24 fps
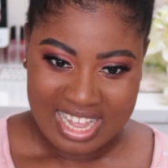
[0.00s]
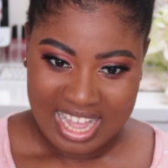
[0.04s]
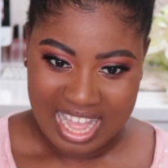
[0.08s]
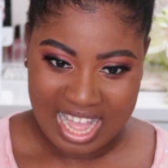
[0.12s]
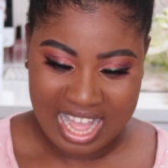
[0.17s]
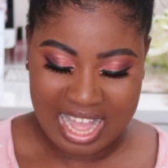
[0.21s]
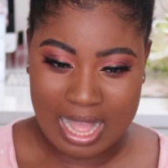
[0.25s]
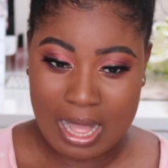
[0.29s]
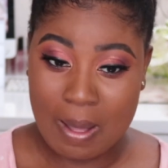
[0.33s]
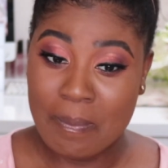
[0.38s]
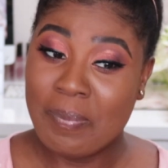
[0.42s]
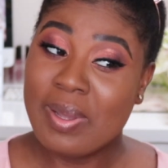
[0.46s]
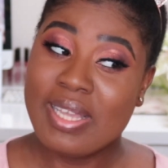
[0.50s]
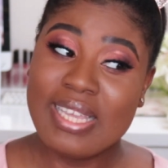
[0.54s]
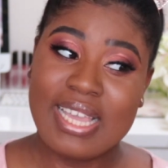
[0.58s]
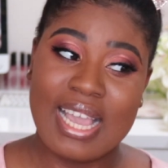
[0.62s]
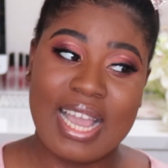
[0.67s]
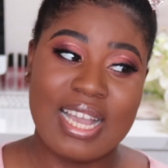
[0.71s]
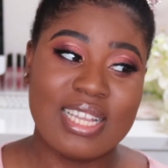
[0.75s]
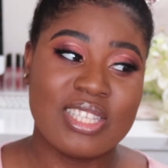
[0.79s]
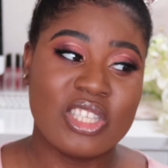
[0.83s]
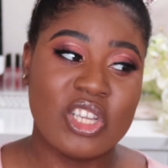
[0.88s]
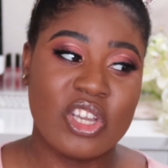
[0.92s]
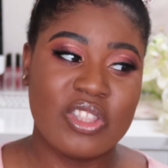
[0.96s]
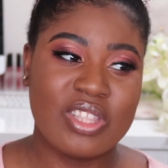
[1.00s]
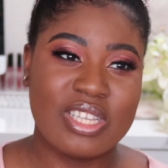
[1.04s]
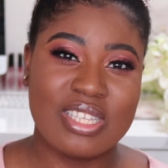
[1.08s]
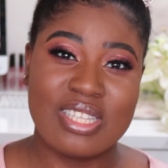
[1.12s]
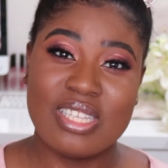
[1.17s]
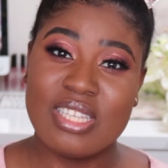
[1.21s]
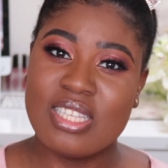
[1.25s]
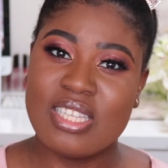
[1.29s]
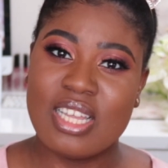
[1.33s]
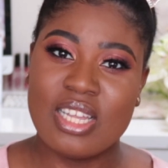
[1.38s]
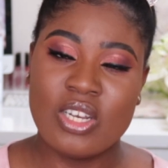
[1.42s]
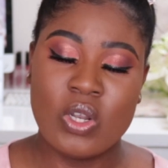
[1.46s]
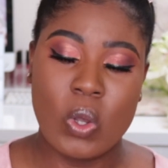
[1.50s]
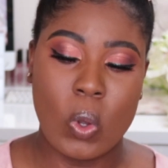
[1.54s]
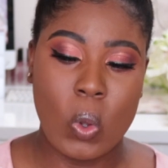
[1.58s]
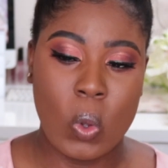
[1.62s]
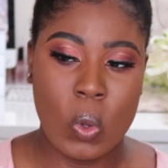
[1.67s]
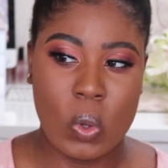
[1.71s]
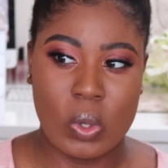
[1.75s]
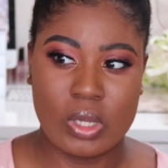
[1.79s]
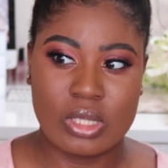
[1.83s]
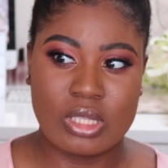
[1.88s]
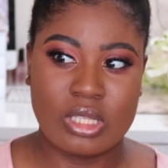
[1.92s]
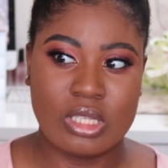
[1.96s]
But yeah, so this is an
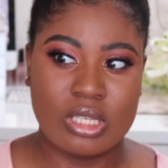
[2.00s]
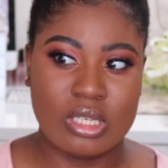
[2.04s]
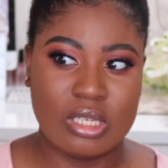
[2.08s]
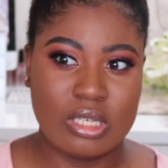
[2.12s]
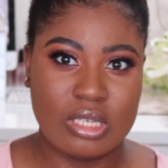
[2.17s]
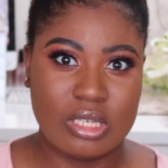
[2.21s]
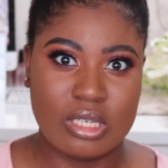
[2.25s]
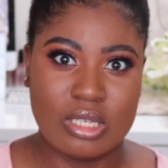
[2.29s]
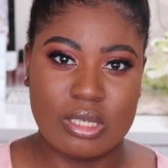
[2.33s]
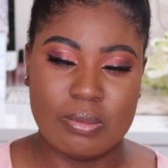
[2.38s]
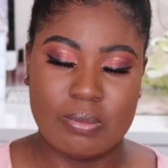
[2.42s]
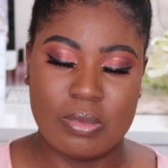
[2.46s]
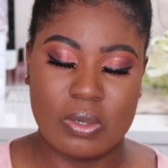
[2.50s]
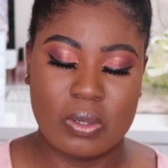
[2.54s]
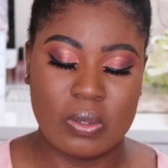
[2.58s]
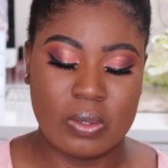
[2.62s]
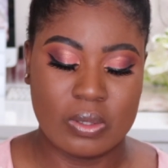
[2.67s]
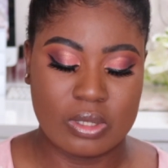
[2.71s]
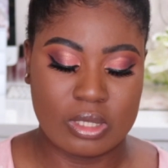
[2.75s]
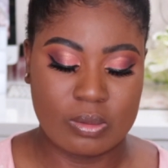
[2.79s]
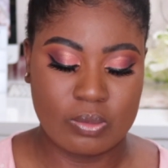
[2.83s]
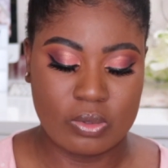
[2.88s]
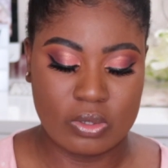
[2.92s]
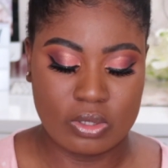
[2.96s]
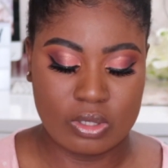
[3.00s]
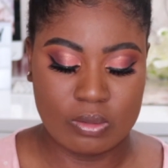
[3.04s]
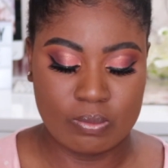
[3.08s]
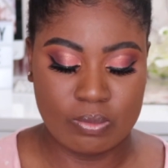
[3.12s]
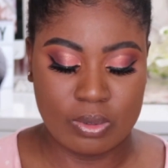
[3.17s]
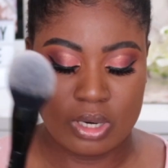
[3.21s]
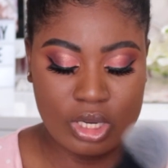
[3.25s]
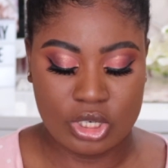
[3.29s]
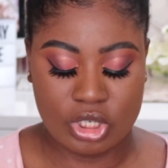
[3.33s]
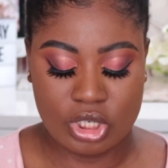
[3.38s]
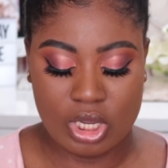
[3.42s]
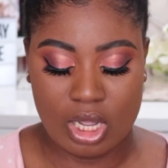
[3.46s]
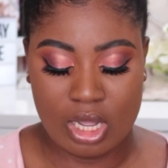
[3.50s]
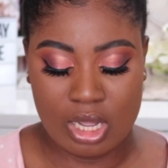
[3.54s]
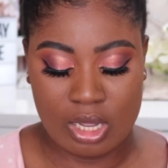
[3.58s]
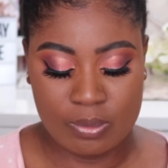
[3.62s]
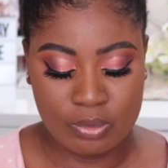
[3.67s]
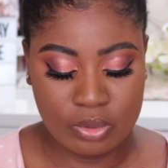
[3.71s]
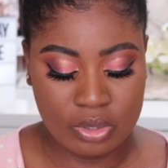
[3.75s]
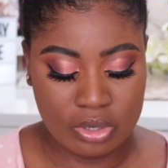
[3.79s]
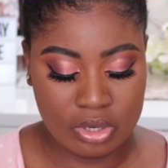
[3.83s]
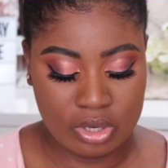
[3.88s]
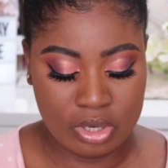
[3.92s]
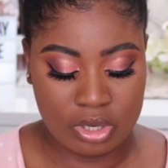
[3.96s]
awesome brush.
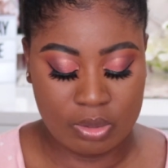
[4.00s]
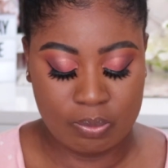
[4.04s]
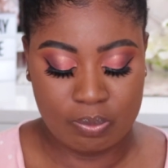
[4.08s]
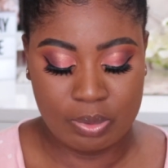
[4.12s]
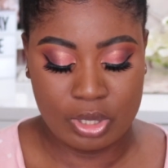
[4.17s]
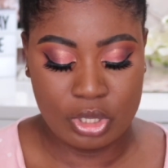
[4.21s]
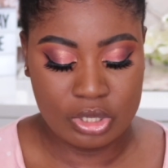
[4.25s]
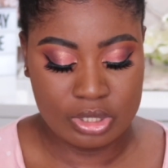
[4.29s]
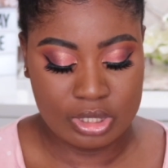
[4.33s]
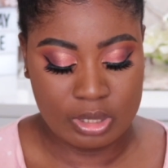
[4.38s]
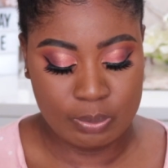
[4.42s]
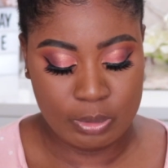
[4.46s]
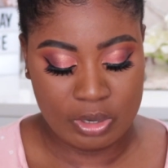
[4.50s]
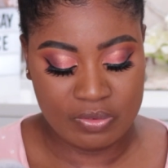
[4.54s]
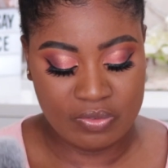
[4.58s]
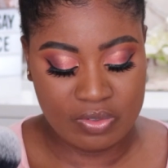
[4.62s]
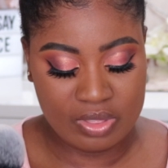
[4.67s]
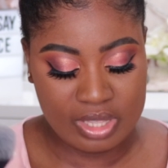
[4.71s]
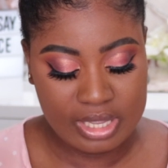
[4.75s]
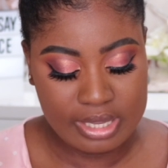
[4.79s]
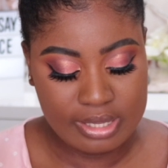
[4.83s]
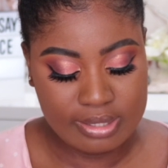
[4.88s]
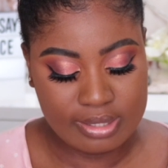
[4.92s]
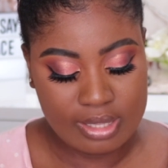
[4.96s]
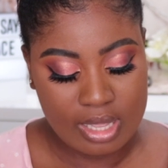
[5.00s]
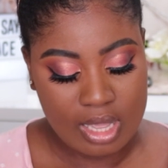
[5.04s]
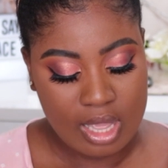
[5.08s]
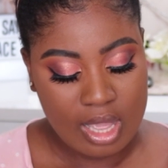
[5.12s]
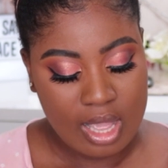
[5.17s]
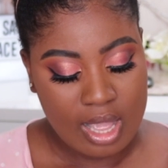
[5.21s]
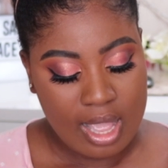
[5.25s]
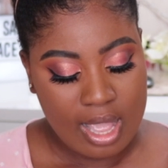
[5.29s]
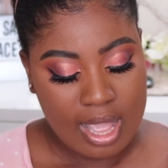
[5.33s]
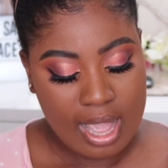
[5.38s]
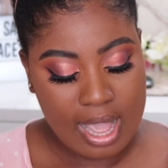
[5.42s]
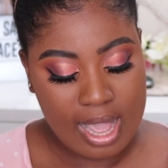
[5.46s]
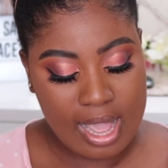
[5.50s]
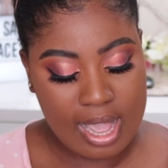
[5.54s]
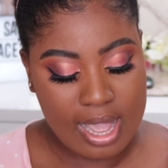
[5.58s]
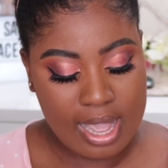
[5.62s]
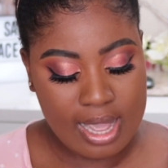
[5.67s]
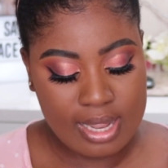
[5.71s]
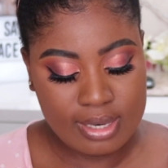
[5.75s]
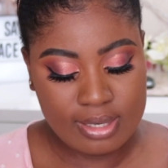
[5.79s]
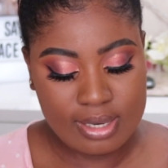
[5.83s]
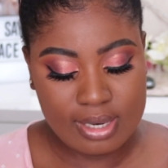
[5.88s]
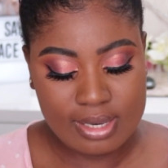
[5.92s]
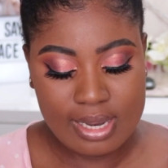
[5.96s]
I'm gonna be using both of these.
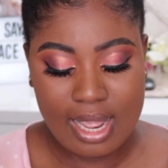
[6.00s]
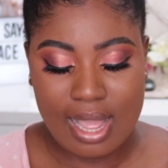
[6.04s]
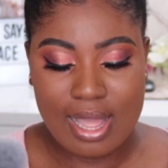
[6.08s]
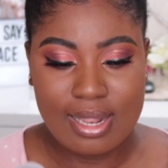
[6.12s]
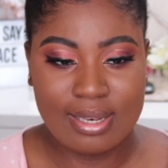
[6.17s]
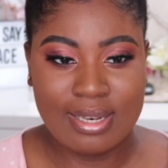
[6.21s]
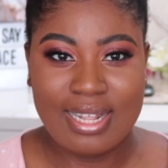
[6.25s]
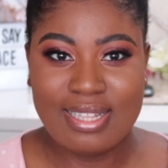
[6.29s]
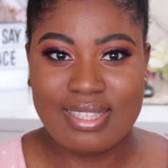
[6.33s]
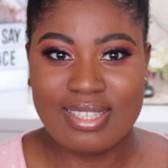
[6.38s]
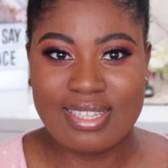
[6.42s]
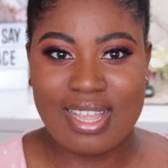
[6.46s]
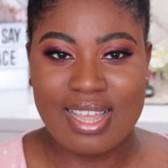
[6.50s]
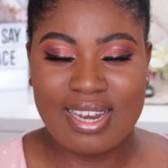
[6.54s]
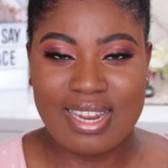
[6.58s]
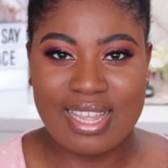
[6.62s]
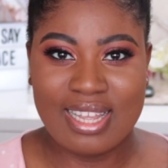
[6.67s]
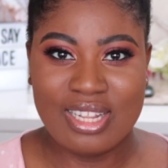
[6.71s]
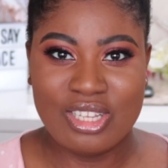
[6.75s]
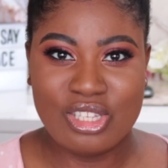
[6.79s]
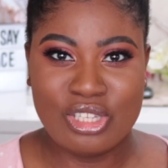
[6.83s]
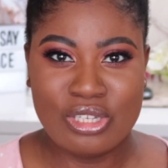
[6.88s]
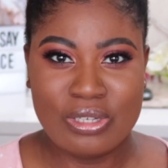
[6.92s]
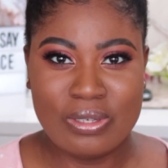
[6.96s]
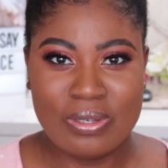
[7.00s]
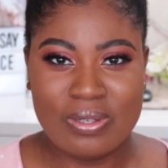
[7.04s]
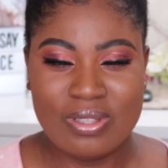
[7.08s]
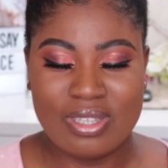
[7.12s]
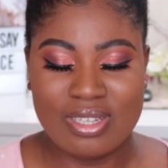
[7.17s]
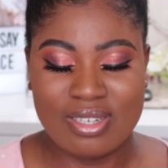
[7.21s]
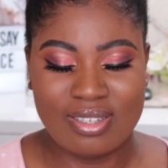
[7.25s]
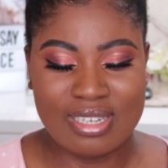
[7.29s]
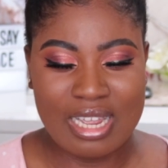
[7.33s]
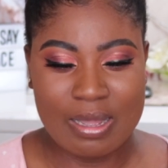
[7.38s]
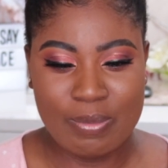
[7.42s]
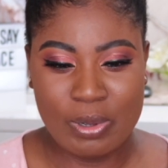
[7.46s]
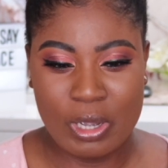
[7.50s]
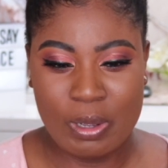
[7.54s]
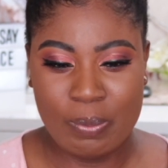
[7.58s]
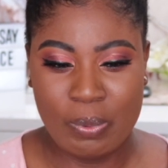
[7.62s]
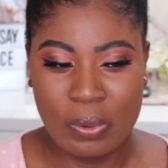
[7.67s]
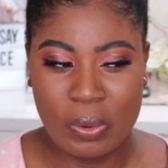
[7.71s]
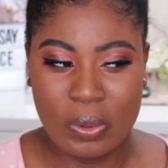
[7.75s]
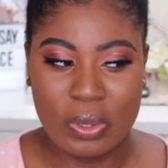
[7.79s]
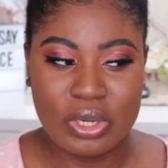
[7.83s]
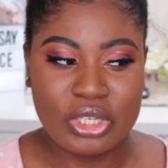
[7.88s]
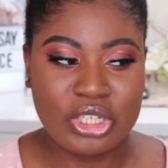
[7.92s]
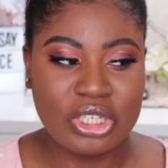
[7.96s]
And yeah, let's get into the demo
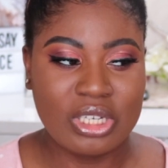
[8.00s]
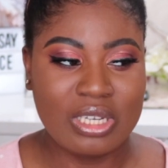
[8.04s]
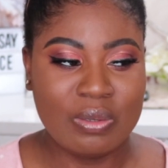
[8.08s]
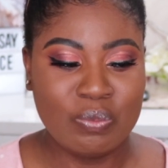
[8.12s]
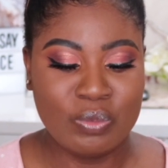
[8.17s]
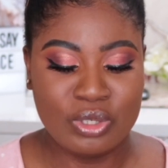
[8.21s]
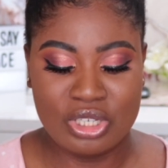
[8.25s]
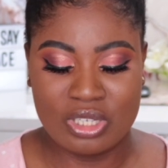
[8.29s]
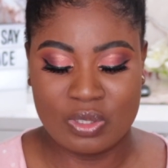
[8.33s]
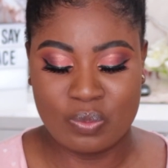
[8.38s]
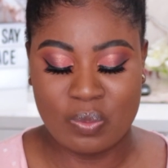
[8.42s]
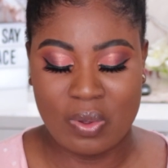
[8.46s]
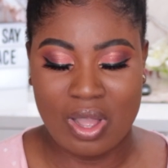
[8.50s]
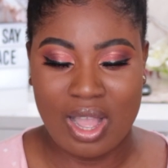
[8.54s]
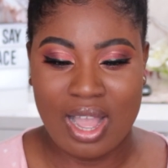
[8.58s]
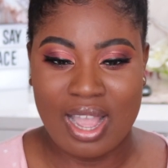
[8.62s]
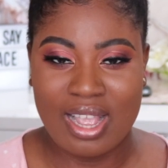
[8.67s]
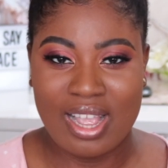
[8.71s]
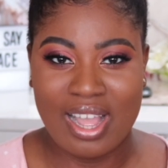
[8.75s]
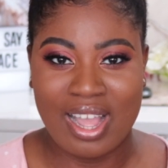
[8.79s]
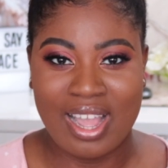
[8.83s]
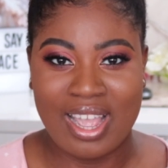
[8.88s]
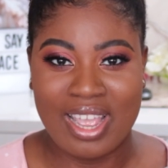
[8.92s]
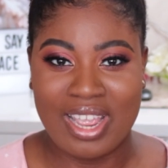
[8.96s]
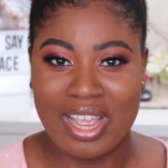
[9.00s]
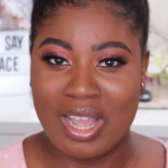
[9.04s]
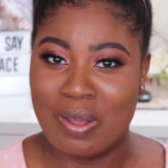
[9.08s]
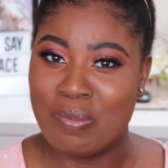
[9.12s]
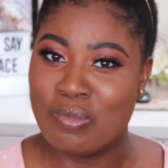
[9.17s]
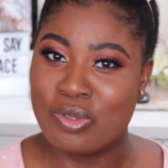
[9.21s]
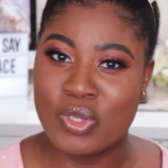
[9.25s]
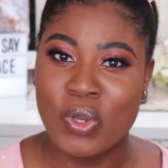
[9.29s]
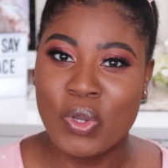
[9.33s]
portion, which is why I am